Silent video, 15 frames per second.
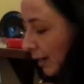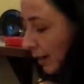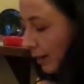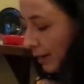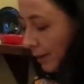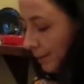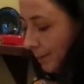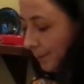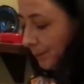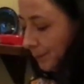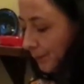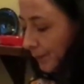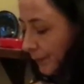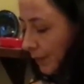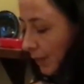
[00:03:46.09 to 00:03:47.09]
and
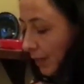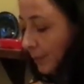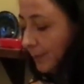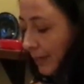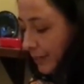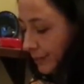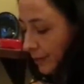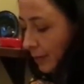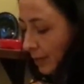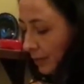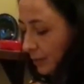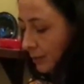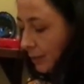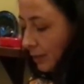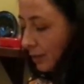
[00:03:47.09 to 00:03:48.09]

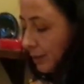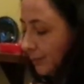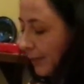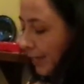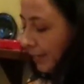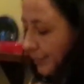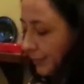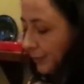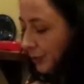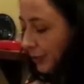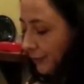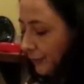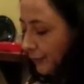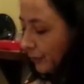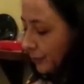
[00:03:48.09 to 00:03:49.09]
on May
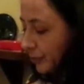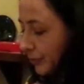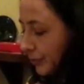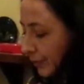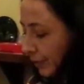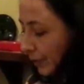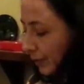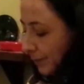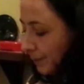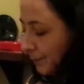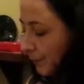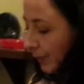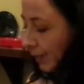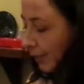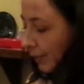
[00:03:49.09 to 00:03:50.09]
31st,
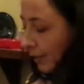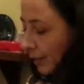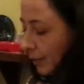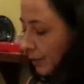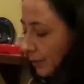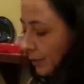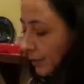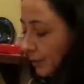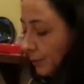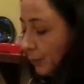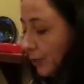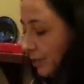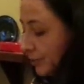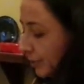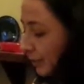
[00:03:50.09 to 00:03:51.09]
the
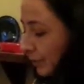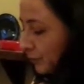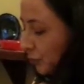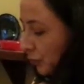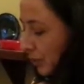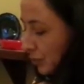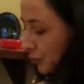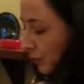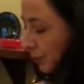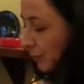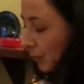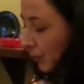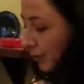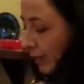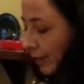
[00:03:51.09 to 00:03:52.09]
President of Treasury
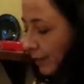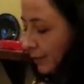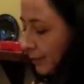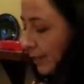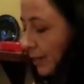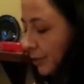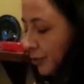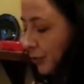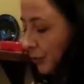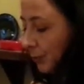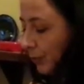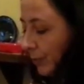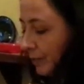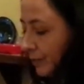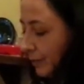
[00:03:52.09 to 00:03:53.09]
Board and the National
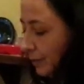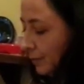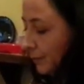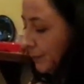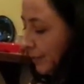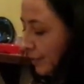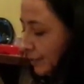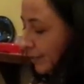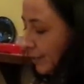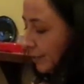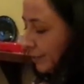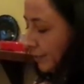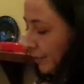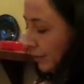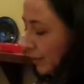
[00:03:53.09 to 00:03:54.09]
President of
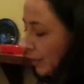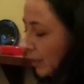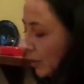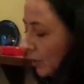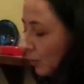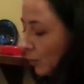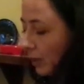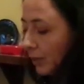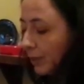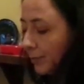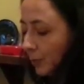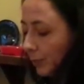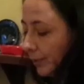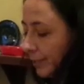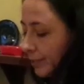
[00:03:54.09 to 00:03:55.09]
PSAC welcomed
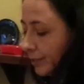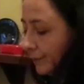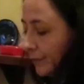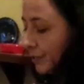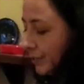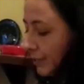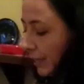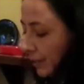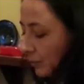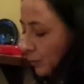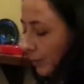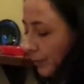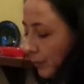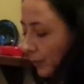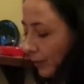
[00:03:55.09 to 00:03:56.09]
the release of the second
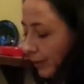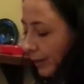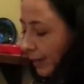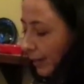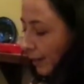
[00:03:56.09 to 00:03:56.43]
report.